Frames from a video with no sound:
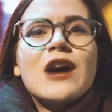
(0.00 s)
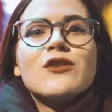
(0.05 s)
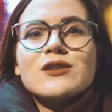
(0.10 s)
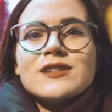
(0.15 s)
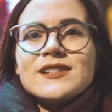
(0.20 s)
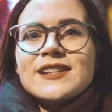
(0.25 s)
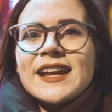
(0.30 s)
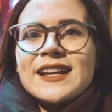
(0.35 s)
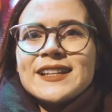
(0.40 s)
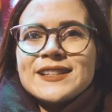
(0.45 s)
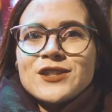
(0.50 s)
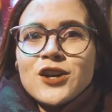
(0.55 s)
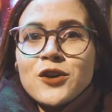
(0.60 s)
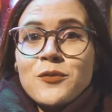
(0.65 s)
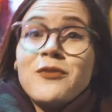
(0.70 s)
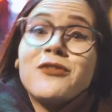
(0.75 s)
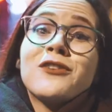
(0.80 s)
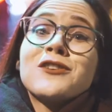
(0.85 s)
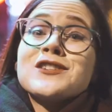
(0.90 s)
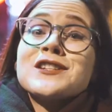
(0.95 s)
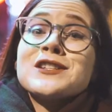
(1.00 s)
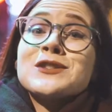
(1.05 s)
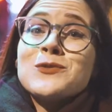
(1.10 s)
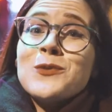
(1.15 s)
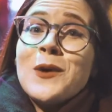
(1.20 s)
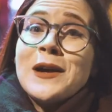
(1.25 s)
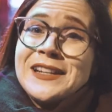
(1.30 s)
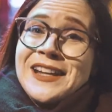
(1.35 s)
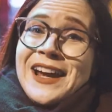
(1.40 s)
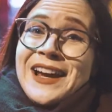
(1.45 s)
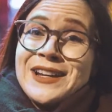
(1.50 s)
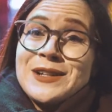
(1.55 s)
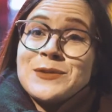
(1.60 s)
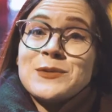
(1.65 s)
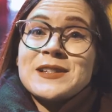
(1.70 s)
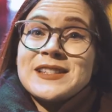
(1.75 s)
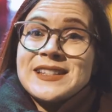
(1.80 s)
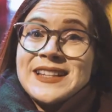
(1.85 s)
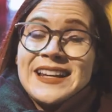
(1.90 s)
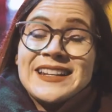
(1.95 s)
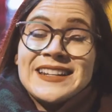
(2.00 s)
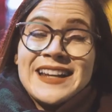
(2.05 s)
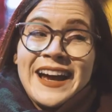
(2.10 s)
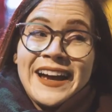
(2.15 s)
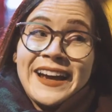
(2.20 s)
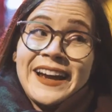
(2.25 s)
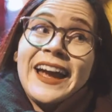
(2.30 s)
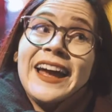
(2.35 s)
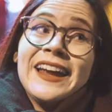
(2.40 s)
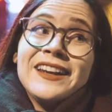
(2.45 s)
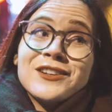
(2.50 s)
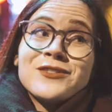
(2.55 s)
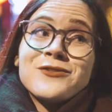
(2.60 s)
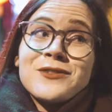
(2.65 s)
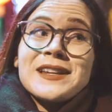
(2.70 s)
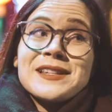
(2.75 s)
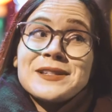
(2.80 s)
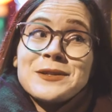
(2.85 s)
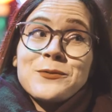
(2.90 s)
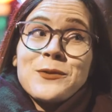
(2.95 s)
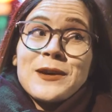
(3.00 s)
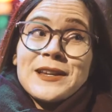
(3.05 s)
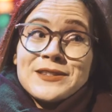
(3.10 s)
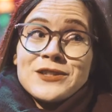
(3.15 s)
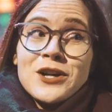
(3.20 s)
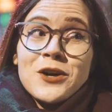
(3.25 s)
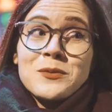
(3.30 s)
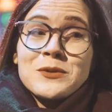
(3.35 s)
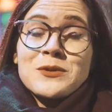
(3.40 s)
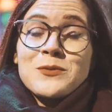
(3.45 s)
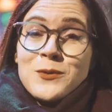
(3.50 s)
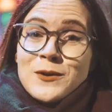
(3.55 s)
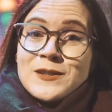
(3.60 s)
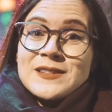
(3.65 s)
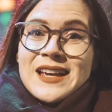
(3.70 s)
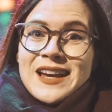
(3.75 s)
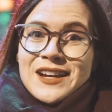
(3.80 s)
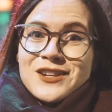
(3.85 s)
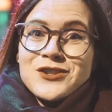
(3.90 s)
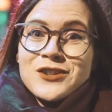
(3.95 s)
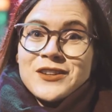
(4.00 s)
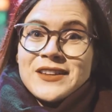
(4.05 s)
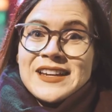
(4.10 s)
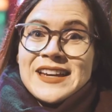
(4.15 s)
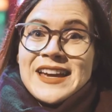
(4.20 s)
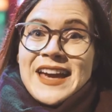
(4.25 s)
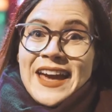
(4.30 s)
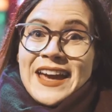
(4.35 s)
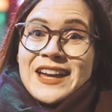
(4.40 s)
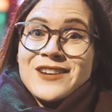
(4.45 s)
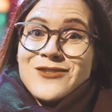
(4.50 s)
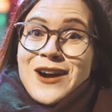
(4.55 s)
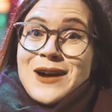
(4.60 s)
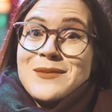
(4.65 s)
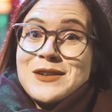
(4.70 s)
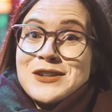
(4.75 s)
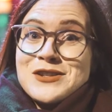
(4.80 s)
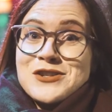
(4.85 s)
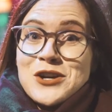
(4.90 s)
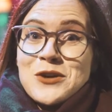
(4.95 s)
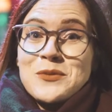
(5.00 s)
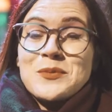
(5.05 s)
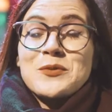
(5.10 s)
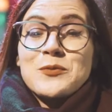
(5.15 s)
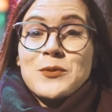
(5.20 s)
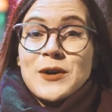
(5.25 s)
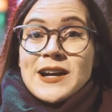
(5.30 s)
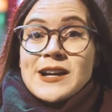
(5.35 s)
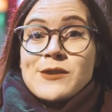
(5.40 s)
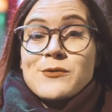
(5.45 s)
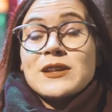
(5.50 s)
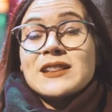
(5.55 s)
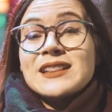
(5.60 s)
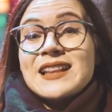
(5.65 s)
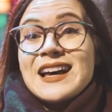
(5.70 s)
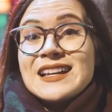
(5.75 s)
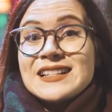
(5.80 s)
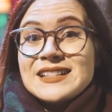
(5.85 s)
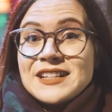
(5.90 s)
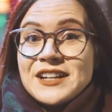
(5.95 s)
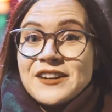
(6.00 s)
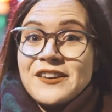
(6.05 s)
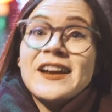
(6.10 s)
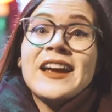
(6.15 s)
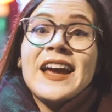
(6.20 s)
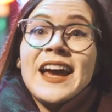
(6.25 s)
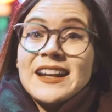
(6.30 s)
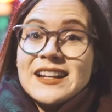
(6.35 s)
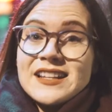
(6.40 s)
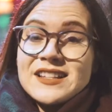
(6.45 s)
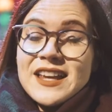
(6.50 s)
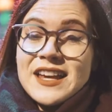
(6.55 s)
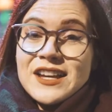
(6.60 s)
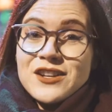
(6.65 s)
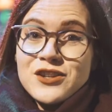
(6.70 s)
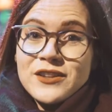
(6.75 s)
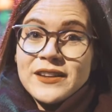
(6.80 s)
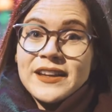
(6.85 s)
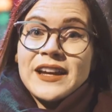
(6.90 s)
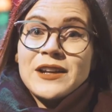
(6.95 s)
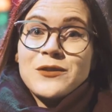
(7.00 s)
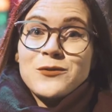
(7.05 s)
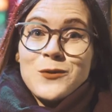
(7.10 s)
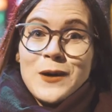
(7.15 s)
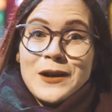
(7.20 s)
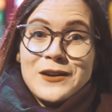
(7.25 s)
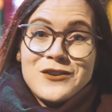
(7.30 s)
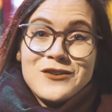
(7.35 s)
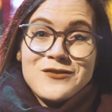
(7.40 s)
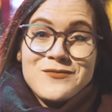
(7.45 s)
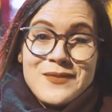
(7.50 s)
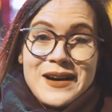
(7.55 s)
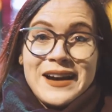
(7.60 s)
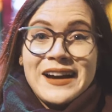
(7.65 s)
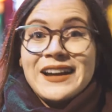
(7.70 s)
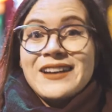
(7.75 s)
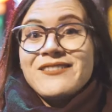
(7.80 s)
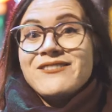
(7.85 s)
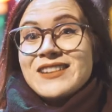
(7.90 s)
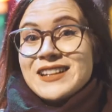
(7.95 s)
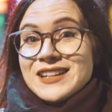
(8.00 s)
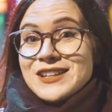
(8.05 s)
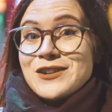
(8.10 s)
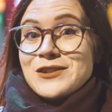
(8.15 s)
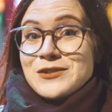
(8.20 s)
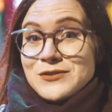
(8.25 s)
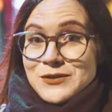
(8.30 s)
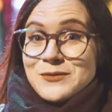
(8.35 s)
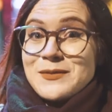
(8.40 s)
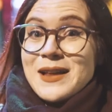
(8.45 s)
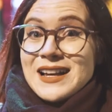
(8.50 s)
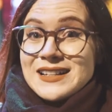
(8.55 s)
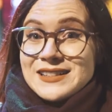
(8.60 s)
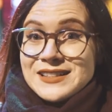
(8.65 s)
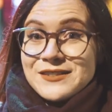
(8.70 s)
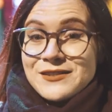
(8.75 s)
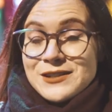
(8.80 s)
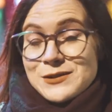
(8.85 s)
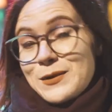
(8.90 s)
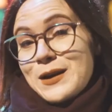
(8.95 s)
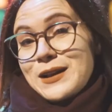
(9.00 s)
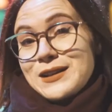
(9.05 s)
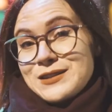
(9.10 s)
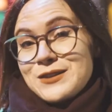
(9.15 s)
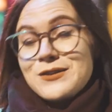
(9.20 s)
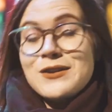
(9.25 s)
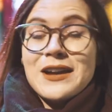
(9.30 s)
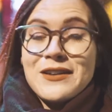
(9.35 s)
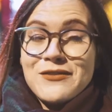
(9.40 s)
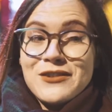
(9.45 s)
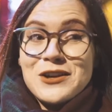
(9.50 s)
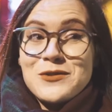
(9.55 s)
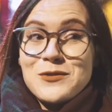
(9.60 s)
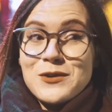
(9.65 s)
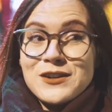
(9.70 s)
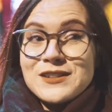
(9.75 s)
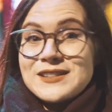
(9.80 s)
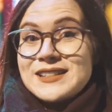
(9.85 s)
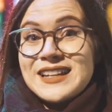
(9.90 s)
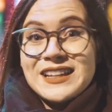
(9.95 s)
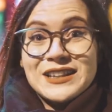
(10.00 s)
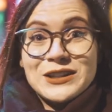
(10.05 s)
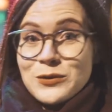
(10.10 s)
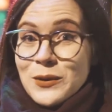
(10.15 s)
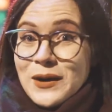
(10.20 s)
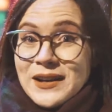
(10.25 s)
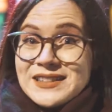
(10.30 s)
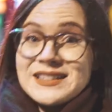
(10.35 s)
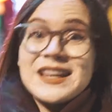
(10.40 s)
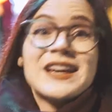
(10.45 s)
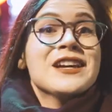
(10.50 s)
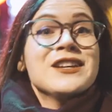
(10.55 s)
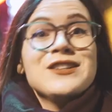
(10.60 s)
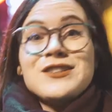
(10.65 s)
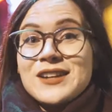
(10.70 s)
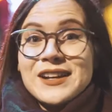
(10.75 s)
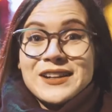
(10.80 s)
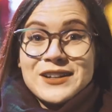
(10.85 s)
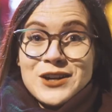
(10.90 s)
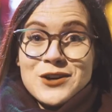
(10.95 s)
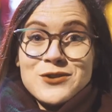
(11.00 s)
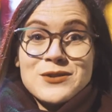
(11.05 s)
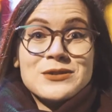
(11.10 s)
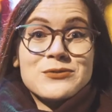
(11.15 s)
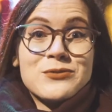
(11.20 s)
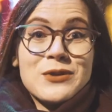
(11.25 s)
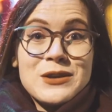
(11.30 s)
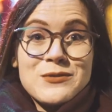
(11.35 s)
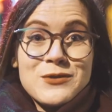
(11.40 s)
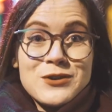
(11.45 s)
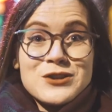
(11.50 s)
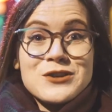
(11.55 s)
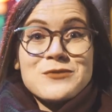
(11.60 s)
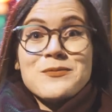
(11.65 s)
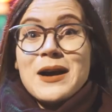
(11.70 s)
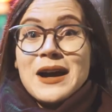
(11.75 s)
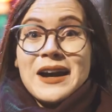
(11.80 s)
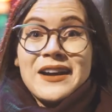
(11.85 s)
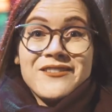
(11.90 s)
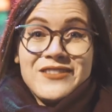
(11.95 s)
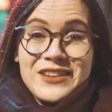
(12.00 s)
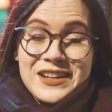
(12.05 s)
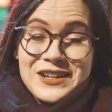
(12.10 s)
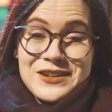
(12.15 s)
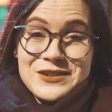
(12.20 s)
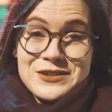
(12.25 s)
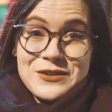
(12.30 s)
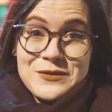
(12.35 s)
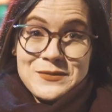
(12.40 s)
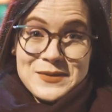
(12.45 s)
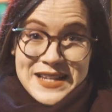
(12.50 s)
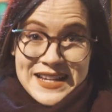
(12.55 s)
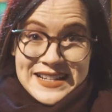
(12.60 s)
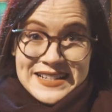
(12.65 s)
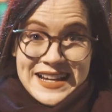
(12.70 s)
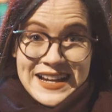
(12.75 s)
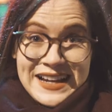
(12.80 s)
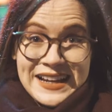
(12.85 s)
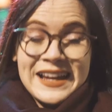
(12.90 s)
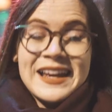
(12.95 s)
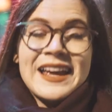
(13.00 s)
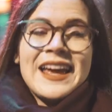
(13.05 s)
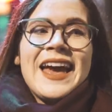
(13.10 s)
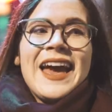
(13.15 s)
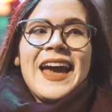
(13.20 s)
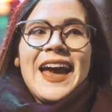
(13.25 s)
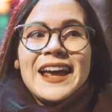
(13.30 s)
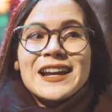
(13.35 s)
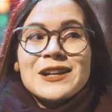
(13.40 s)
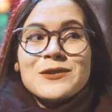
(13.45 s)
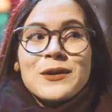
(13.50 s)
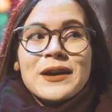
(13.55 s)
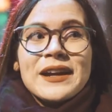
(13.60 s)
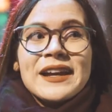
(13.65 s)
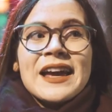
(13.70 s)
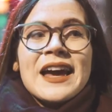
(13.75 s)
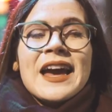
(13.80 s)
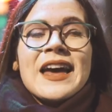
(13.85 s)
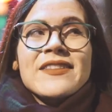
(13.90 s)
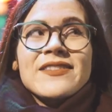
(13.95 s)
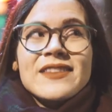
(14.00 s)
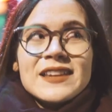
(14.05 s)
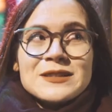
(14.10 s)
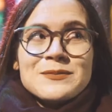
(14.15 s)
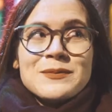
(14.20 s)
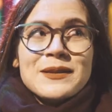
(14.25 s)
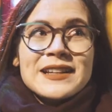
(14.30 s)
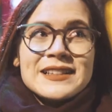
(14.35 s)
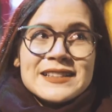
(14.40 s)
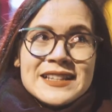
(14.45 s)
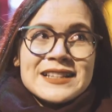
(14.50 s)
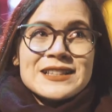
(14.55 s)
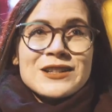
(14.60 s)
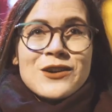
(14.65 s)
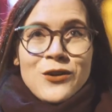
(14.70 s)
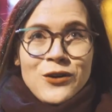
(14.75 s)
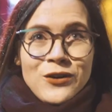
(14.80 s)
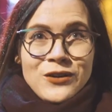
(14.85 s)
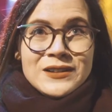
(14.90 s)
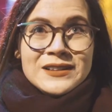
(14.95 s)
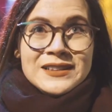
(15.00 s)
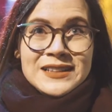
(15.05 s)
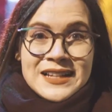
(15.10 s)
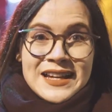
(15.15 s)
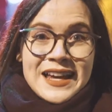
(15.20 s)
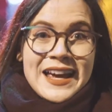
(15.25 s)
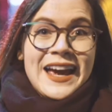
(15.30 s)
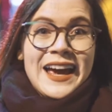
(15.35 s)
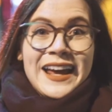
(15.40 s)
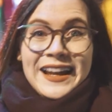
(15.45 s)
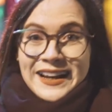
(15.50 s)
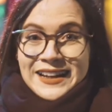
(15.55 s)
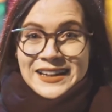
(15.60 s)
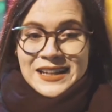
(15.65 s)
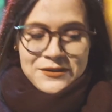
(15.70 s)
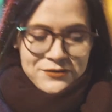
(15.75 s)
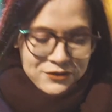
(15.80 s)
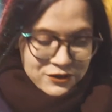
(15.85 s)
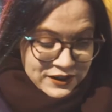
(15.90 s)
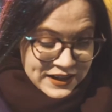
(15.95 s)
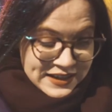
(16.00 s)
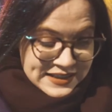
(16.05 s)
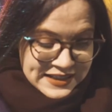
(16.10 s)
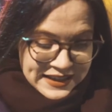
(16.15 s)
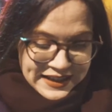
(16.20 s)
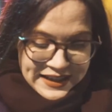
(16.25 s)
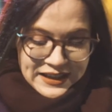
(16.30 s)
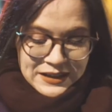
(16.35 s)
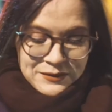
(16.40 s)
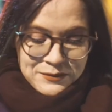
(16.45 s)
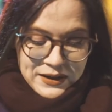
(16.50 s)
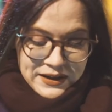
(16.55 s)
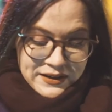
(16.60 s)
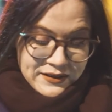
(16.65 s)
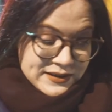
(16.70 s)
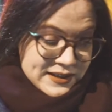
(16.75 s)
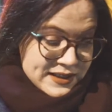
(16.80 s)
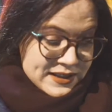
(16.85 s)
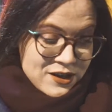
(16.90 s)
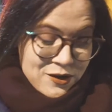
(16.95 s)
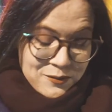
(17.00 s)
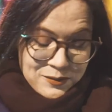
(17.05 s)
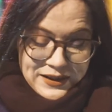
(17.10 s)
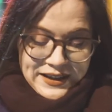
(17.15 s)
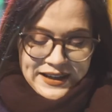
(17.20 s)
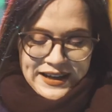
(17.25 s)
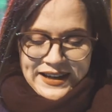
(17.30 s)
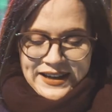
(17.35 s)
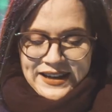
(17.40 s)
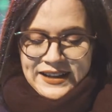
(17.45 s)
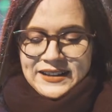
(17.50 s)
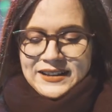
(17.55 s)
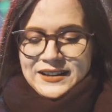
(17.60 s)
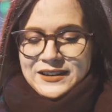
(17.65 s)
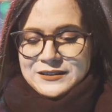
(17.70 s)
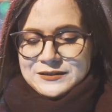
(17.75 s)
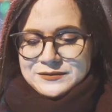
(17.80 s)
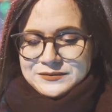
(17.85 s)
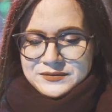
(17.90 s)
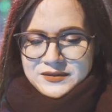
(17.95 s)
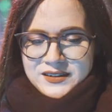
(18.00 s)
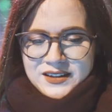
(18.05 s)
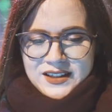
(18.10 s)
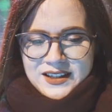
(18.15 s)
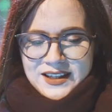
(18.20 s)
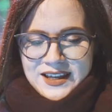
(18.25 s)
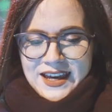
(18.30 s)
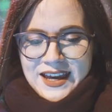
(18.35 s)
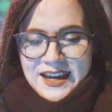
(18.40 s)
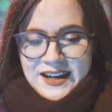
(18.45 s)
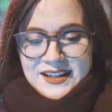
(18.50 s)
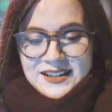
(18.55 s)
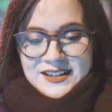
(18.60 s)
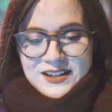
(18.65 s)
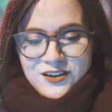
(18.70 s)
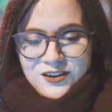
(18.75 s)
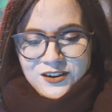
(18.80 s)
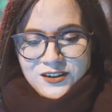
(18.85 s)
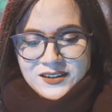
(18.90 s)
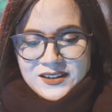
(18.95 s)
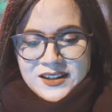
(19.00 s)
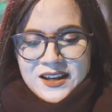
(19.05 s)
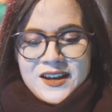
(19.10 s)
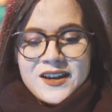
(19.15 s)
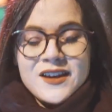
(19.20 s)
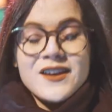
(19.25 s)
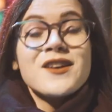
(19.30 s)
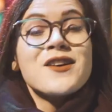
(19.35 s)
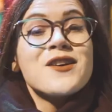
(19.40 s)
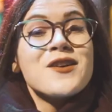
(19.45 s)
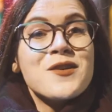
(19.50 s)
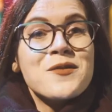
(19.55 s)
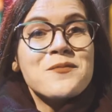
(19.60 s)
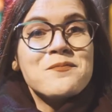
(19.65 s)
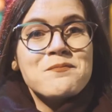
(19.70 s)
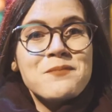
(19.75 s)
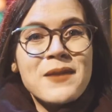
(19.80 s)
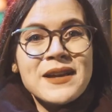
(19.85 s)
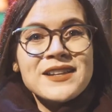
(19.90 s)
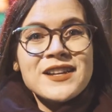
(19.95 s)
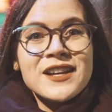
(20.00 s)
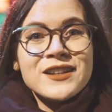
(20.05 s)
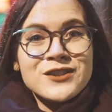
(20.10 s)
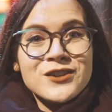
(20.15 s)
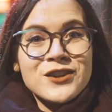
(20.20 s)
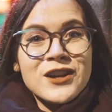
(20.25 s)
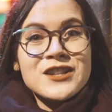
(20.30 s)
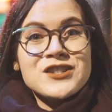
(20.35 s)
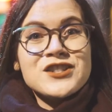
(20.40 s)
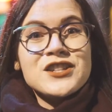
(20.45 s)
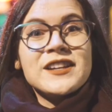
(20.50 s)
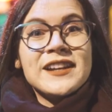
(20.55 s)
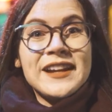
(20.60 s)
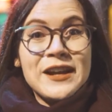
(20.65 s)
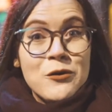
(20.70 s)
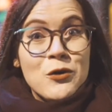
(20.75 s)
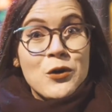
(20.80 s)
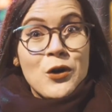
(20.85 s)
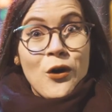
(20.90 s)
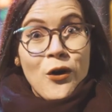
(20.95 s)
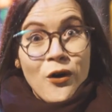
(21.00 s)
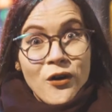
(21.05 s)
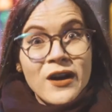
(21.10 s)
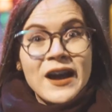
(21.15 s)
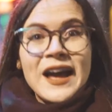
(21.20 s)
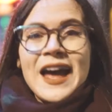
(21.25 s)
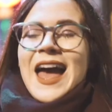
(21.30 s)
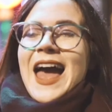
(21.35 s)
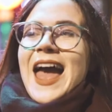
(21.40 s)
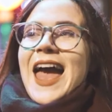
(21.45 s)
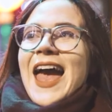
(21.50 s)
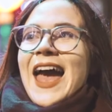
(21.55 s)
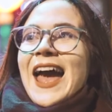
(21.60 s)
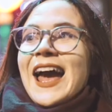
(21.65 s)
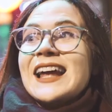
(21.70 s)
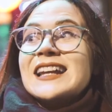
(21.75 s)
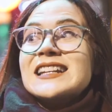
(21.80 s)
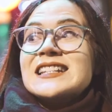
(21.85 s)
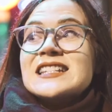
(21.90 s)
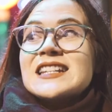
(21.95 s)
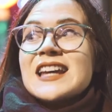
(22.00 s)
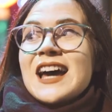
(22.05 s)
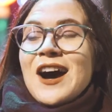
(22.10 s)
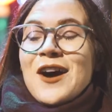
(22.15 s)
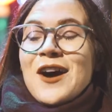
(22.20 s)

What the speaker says: Our next stop for just one night was Sendai, and the reason we stopped was actually a ramen shop where I went last year, and it's actually in one of my videos from last year as well, so if you want to see it twice you can go and rewatch my videos from Sendai. Anyway, this place is called, and I keep forgetting it because it's complicated, it is called MENYA TOGASHI RYUKO, and